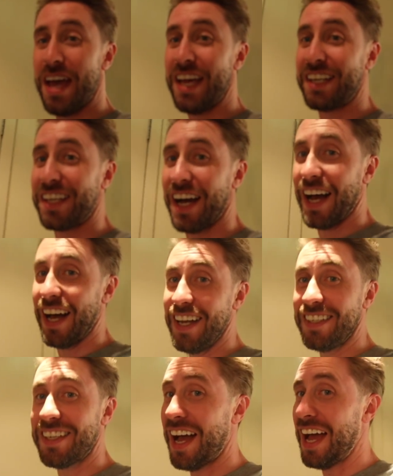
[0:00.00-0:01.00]
bed,
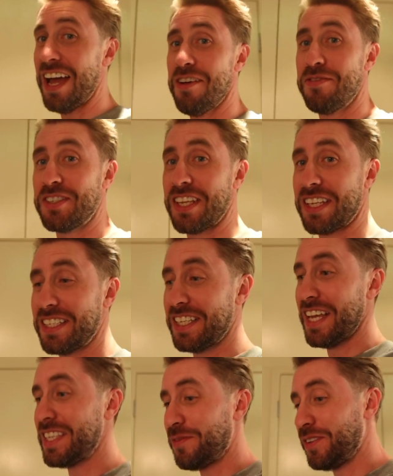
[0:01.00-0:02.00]
guys. I have
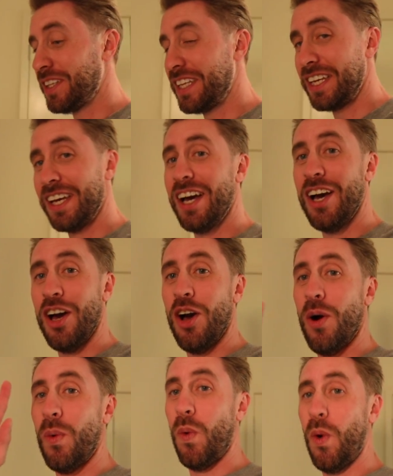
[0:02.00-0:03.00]
successfully
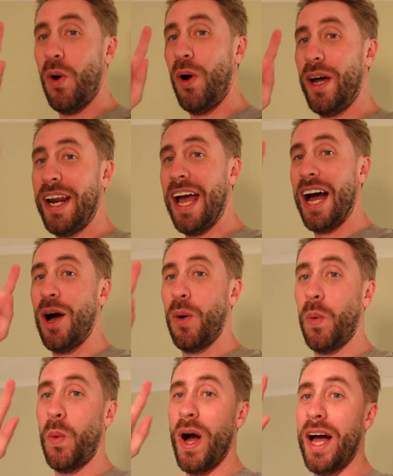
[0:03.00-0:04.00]
worn
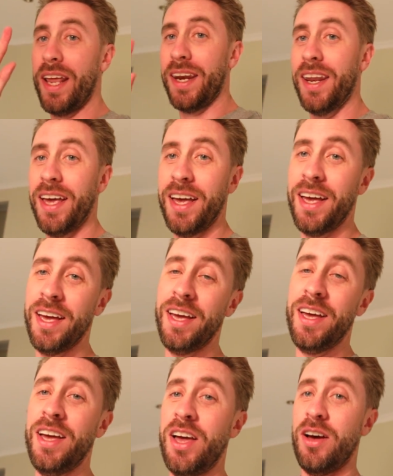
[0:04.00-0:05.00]
out one
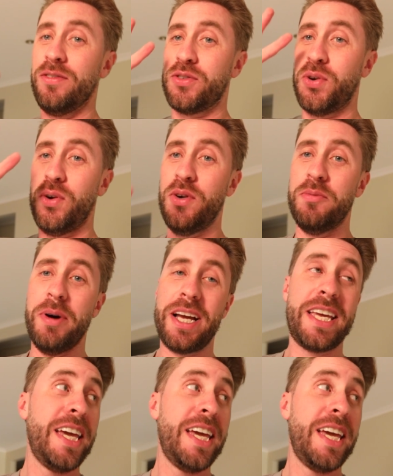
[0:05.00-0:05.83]
of two of my